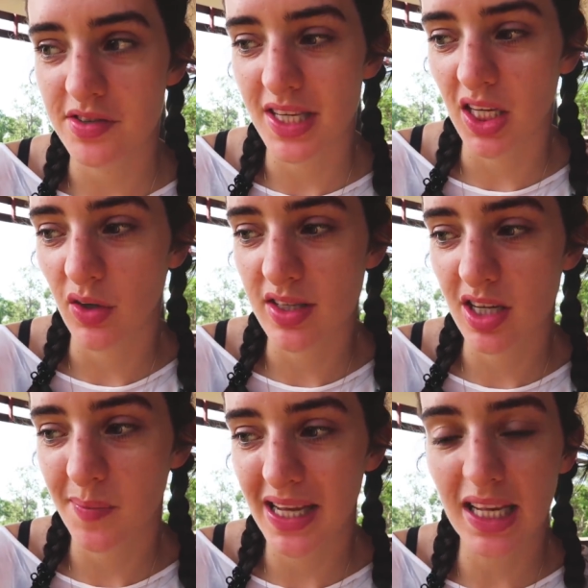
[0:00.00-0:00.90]
so it's
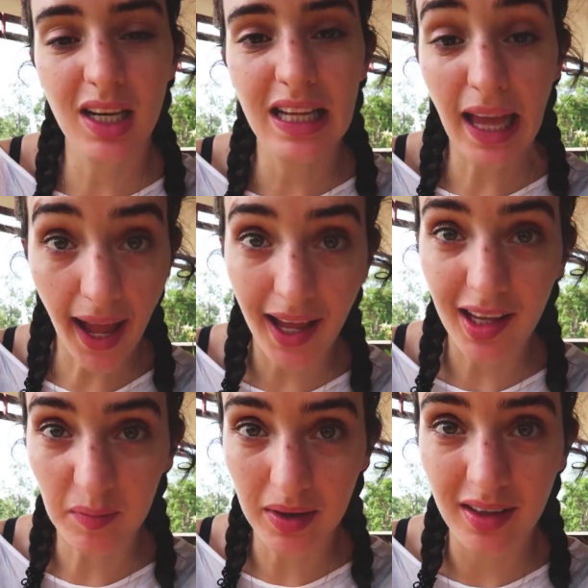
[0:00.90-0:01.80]
going to be a little
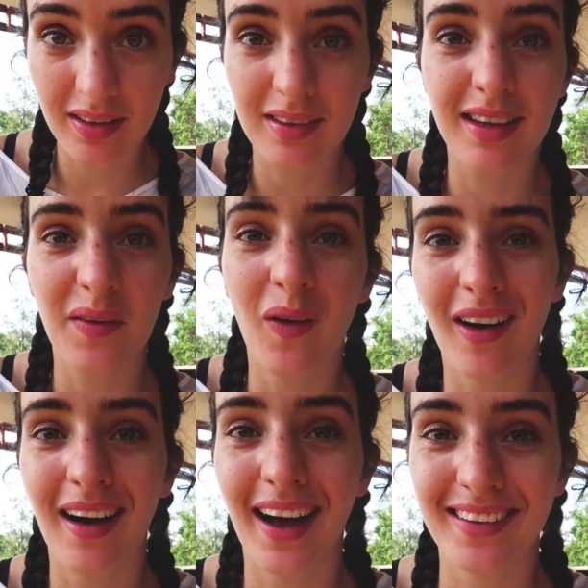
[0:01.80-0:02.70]
game to see
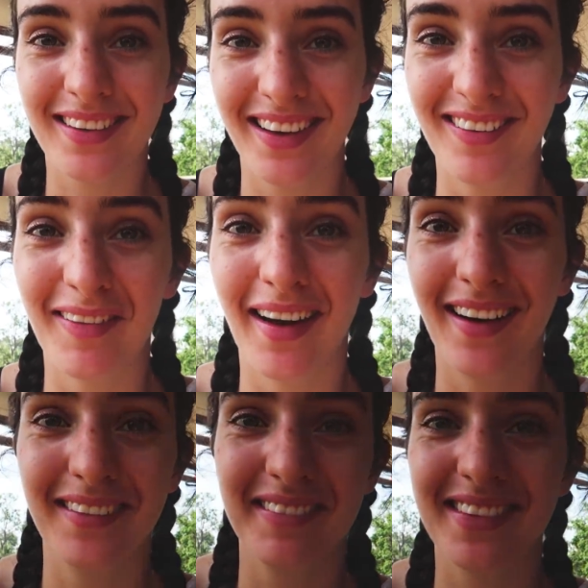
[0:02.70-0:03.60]
what actually
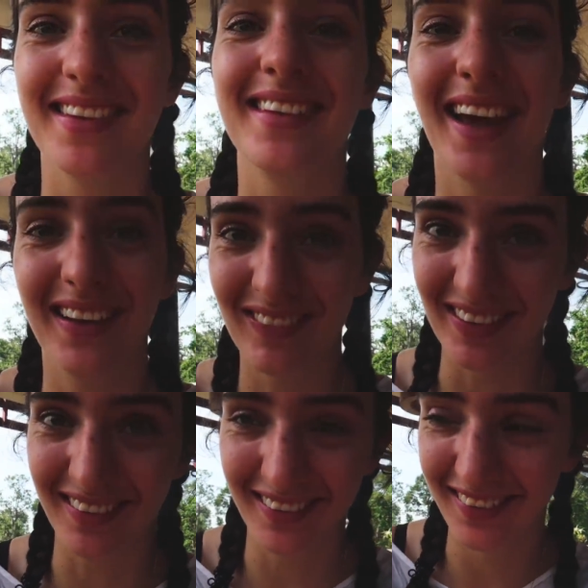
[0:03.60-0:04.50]
arrives at the
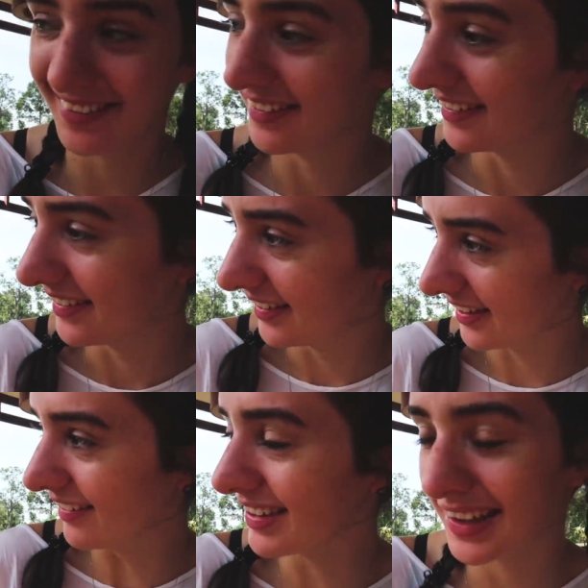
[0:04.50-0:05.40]
table.
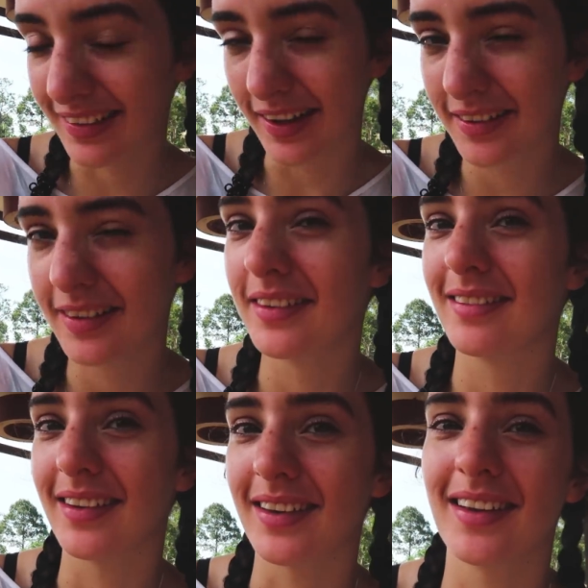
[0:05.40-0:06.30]
I'm excited to
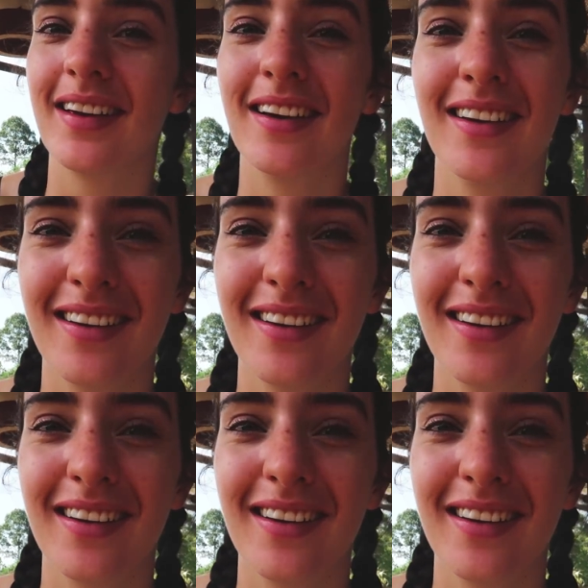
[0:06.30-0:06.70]
see.